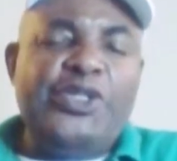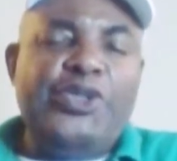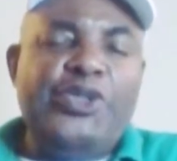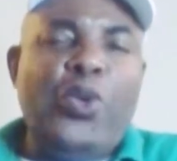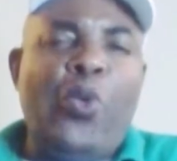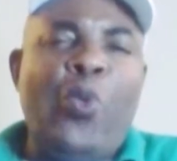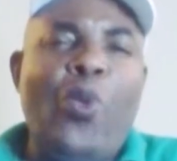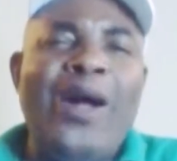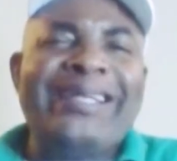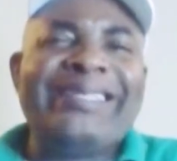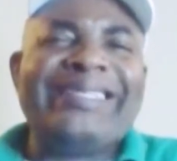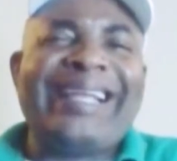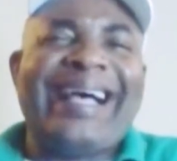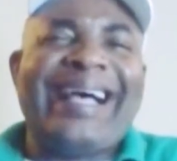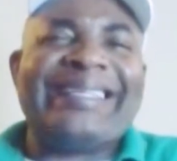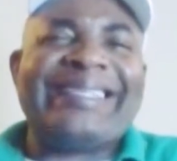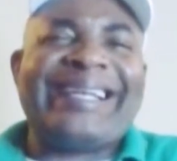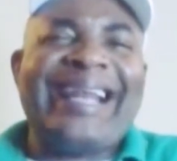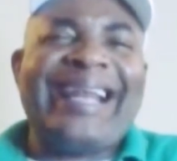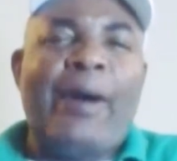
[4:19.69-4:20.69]
to
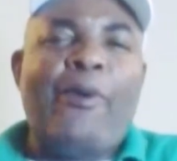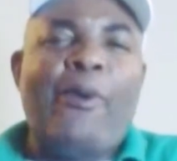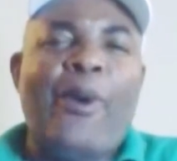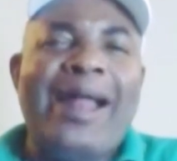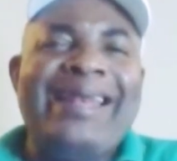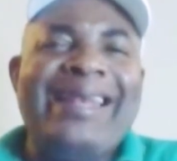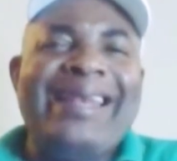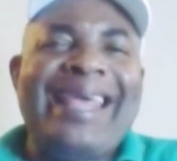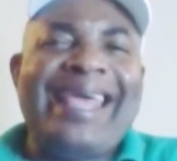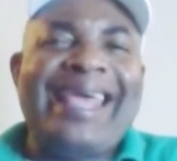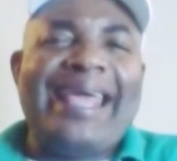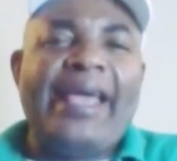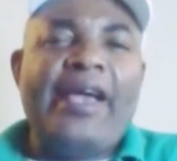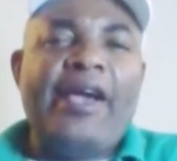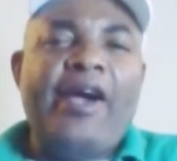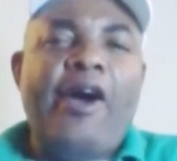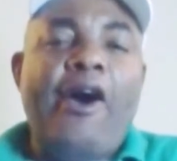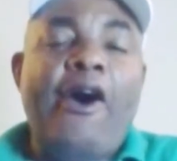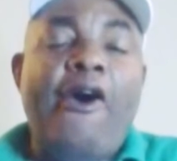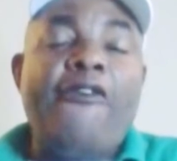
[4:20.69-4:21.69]
1001 day
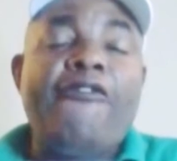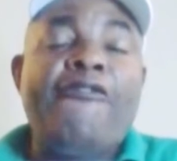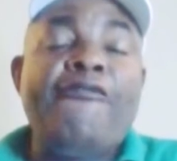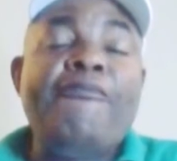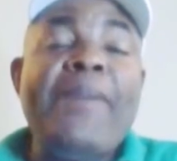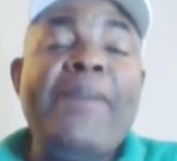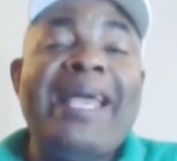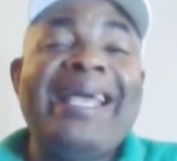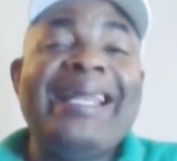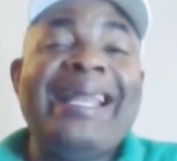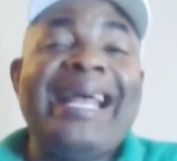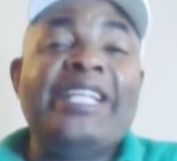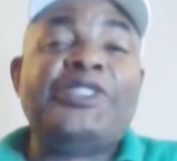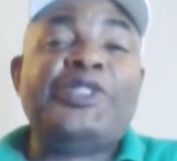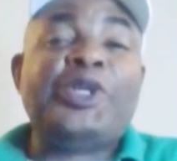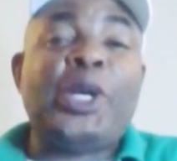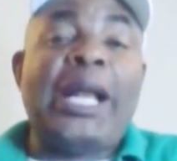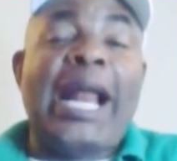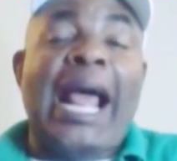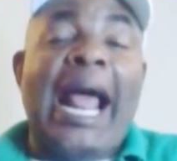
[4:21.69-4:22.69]
of making a
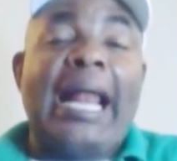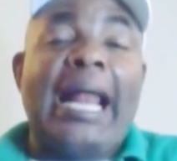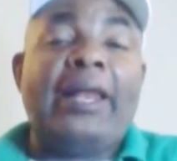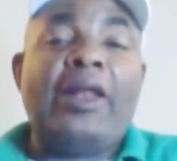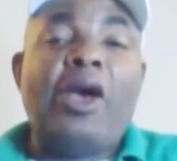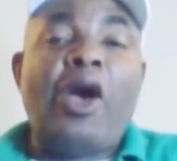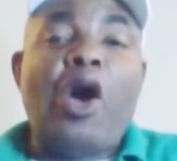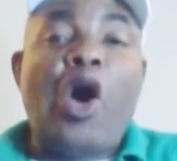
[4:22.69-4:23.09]
journal